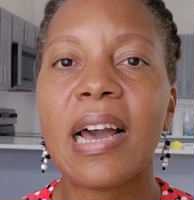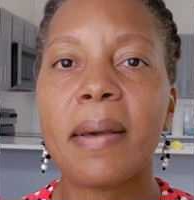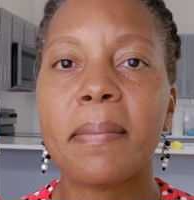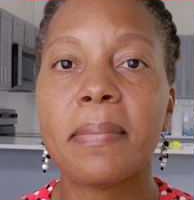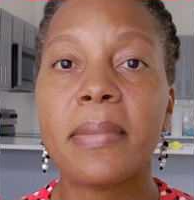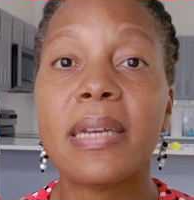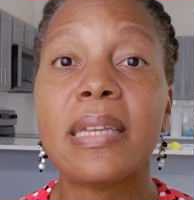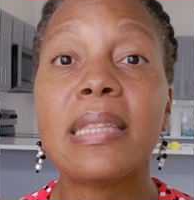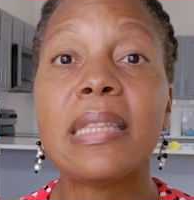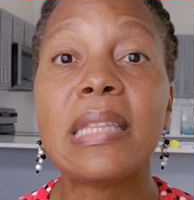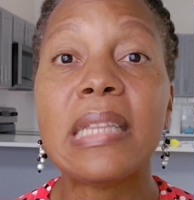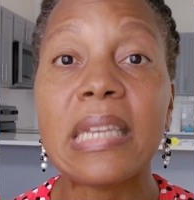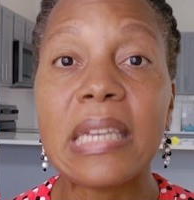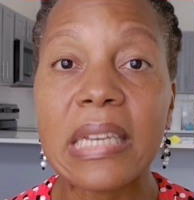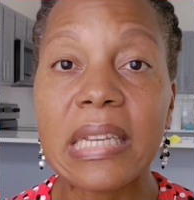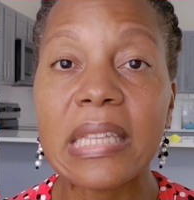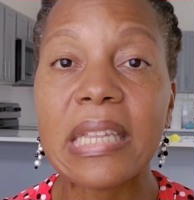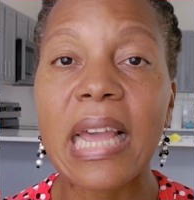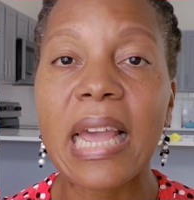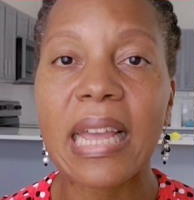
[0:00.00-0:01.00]

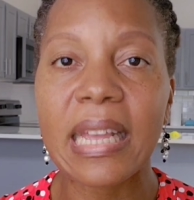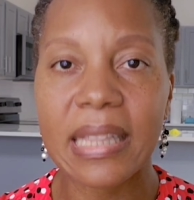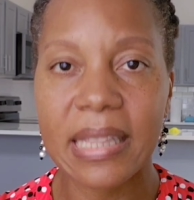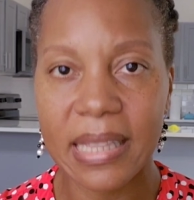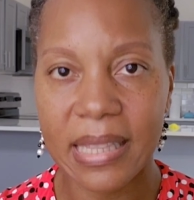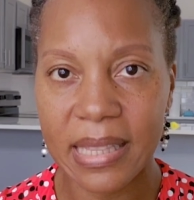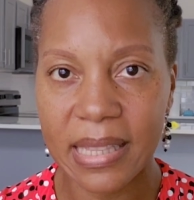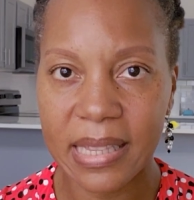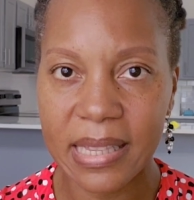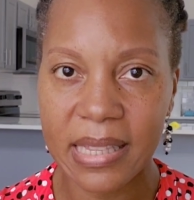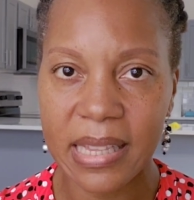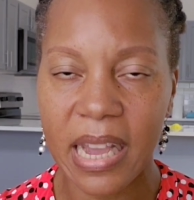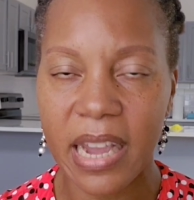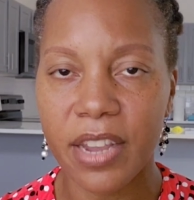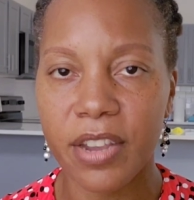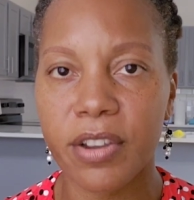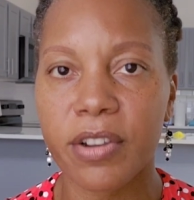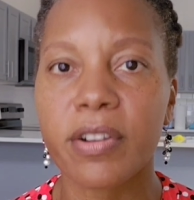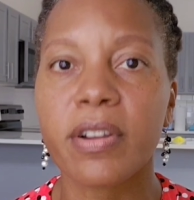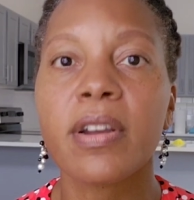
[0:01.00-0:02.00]
need and
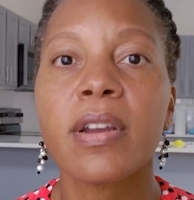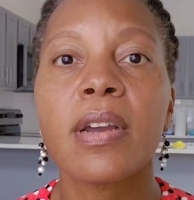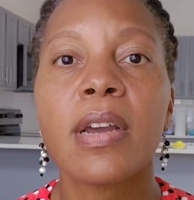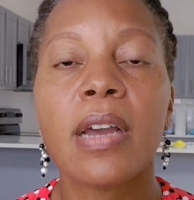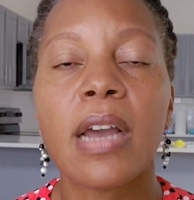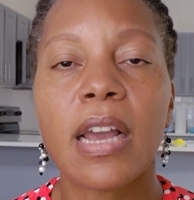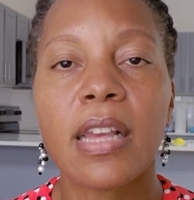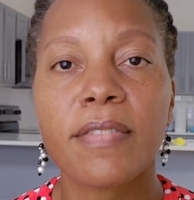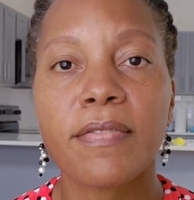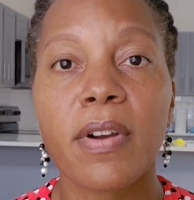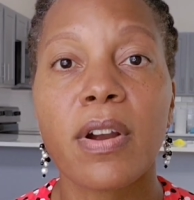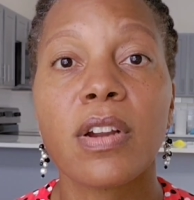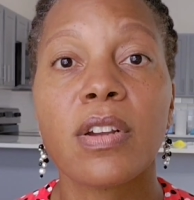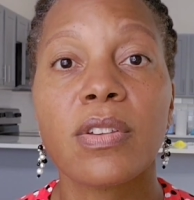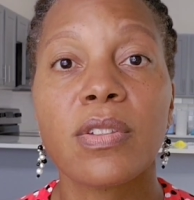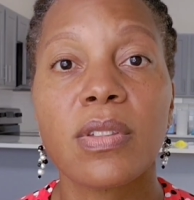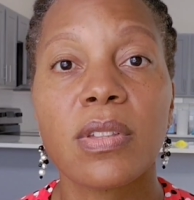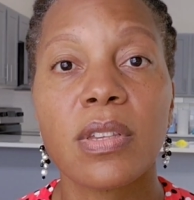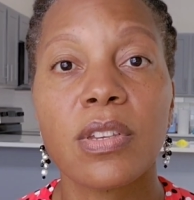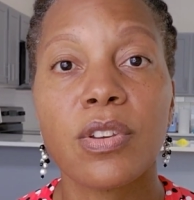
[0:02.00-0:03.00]
desire as far
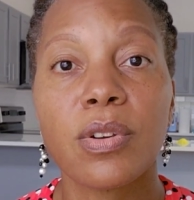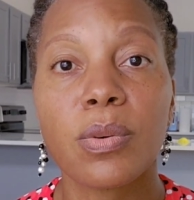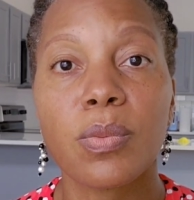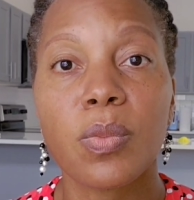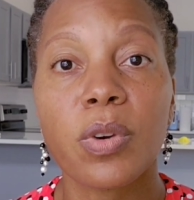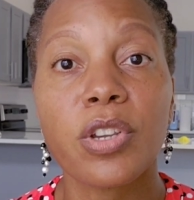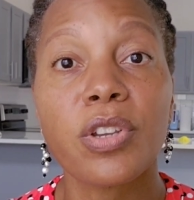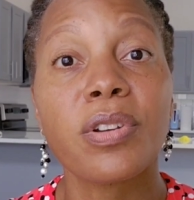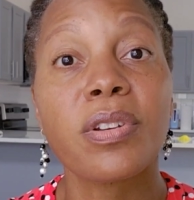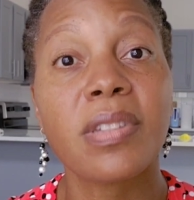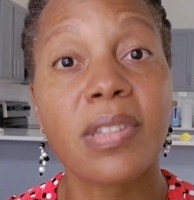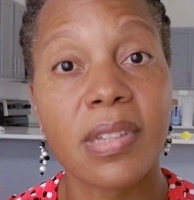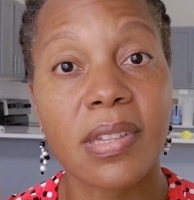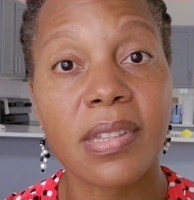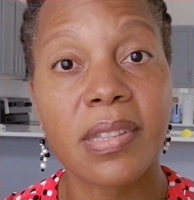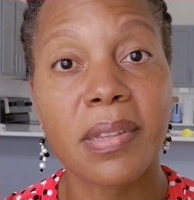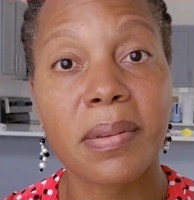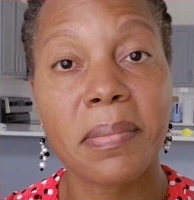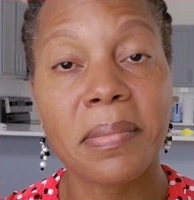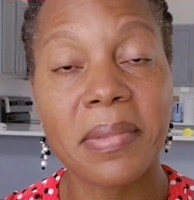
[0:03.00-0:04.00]
as what your
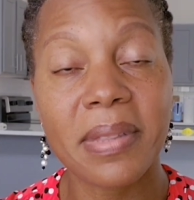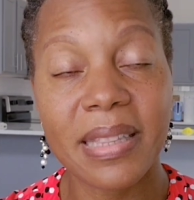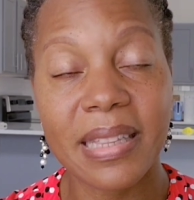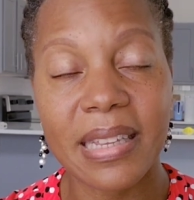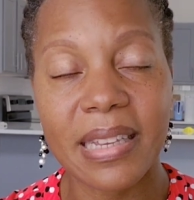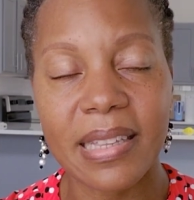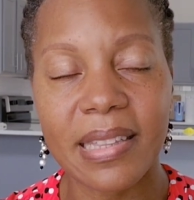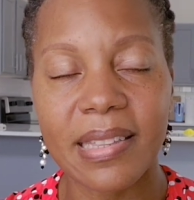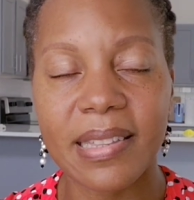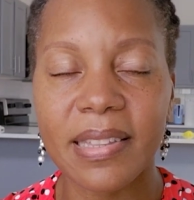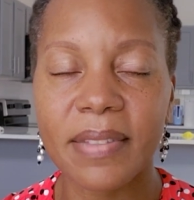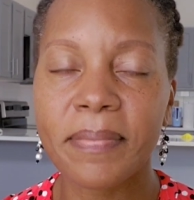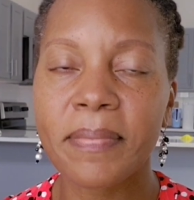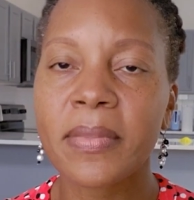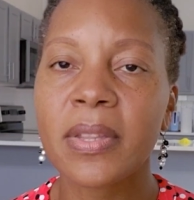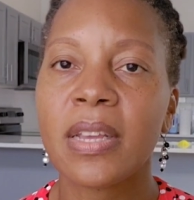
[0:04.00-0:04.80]
system needs.